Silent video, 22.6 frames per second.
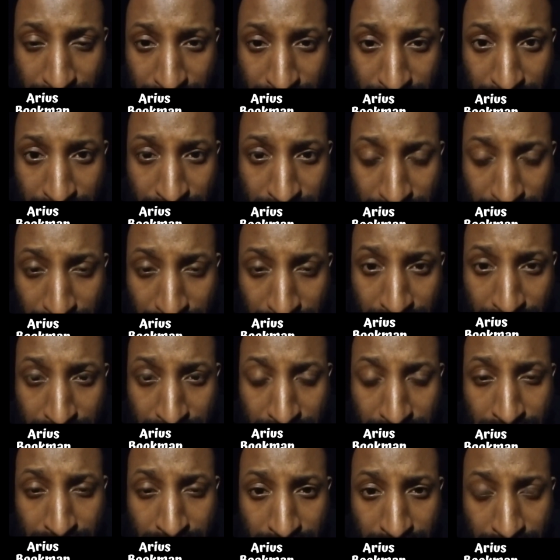
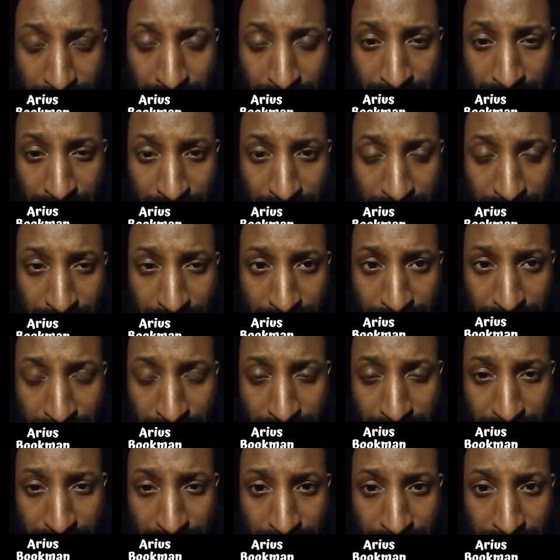
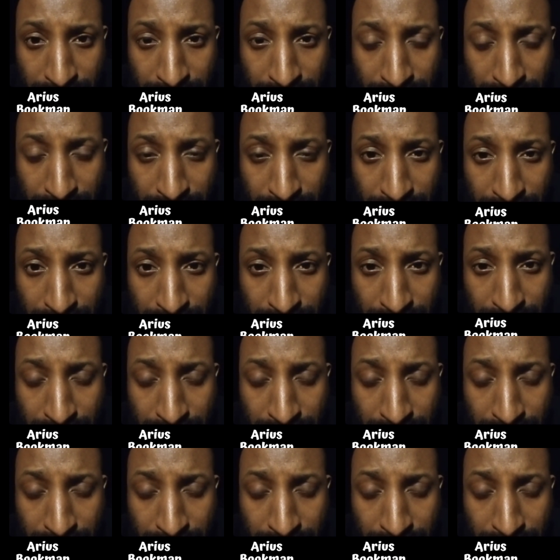(not speaking)